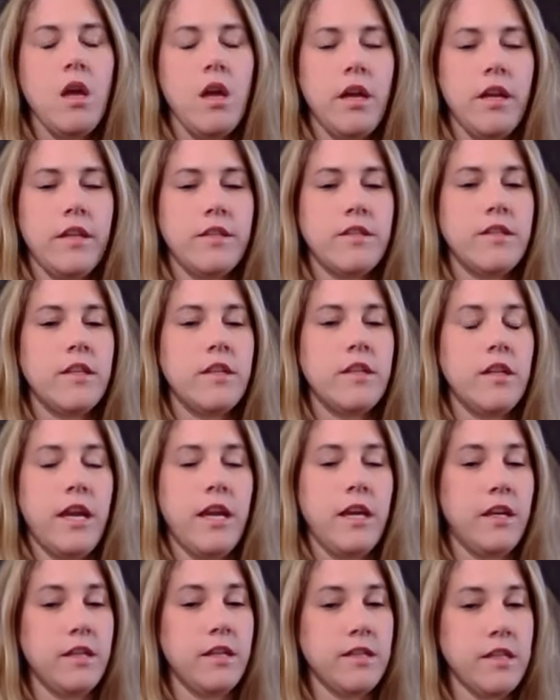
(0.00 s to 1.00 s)
It's in
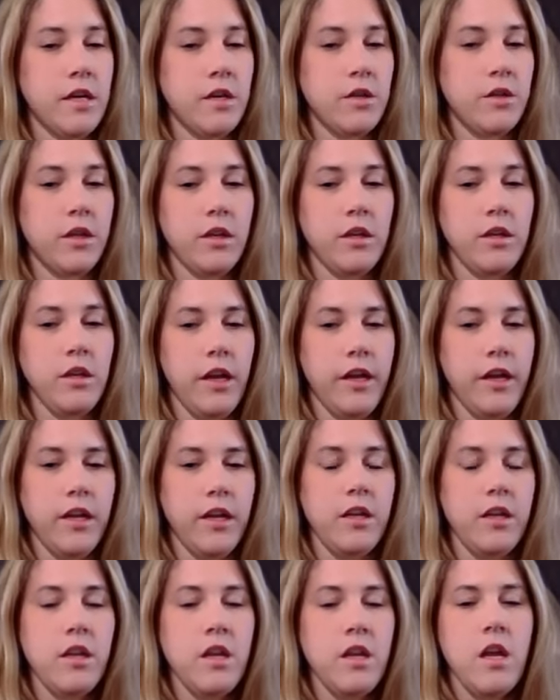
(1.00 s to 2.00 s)
Aiken, South
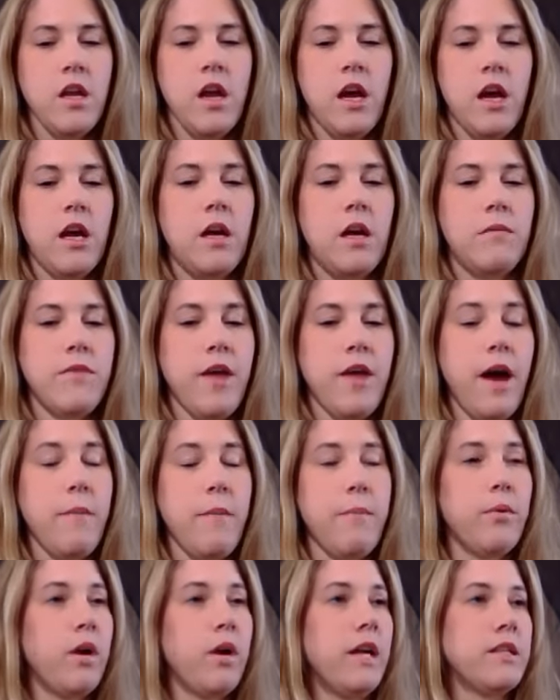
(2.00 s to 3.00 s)
Carolina. That
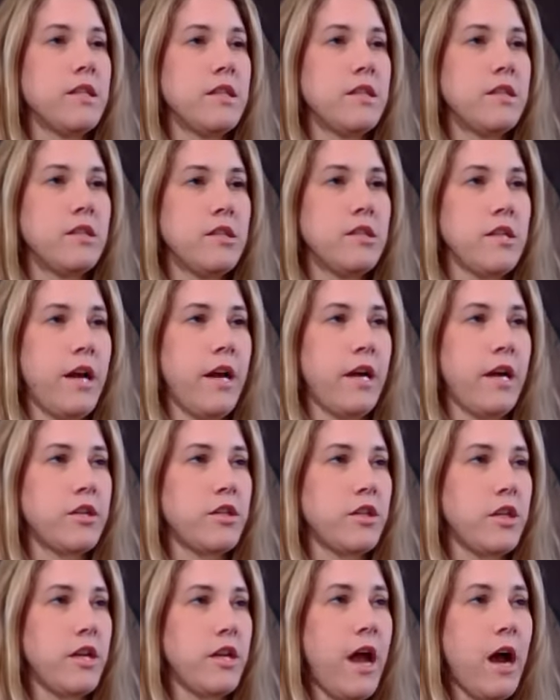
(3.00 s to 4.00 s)
prize list is
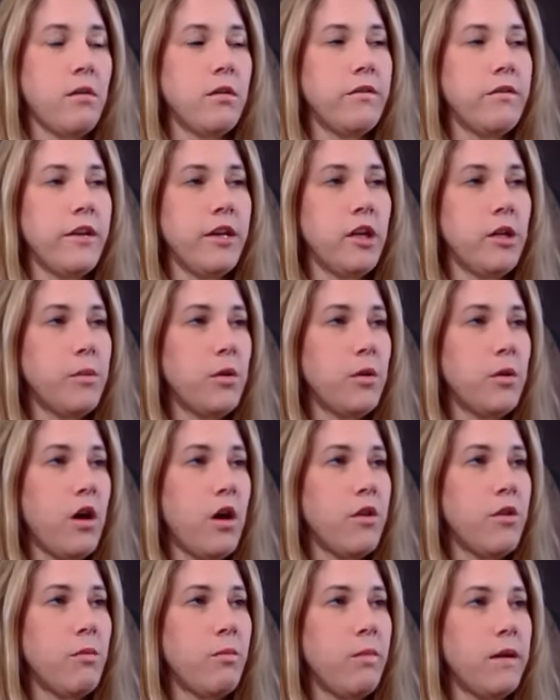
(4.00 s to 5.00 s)
actually now available
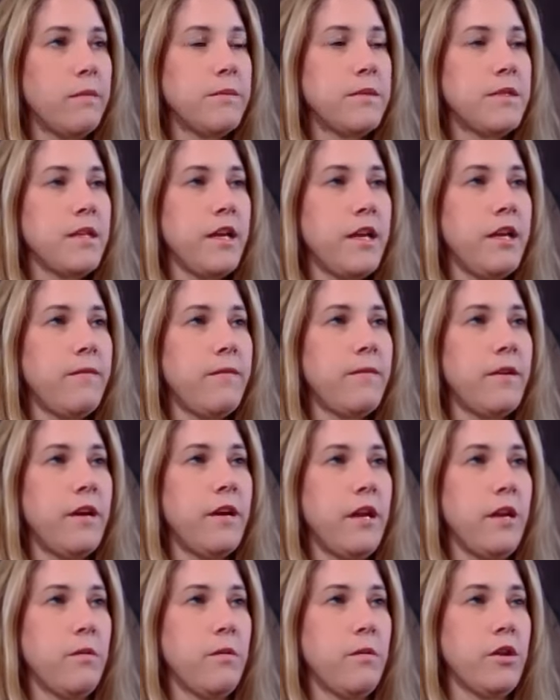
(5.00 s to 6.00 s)
on the website for
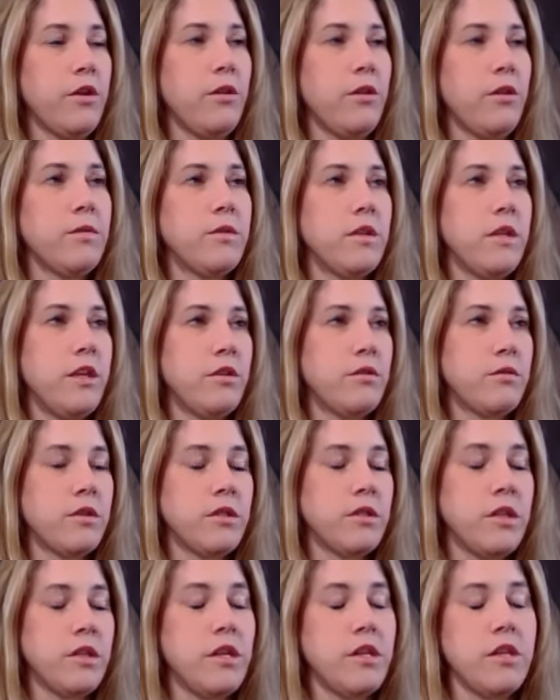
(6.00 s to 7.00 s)
anyone who is
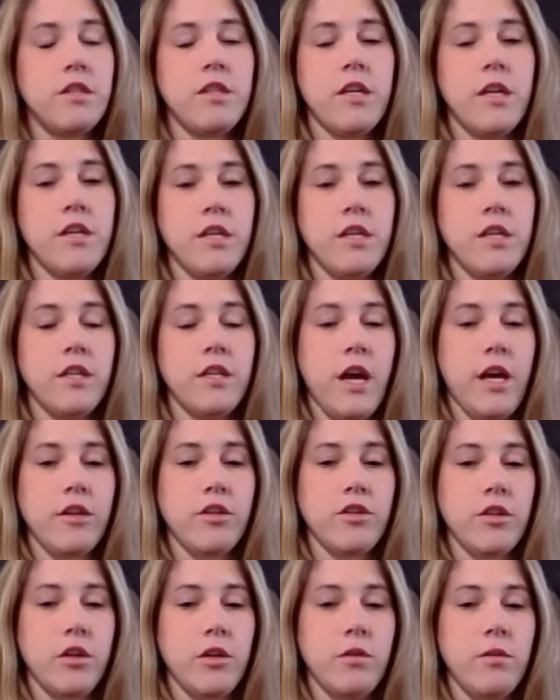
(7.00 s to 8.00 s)
interested in attending that
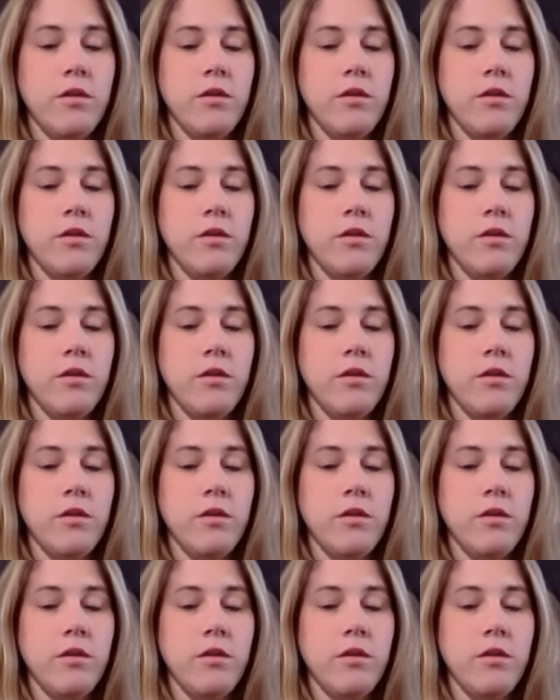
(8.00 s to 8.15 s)
show.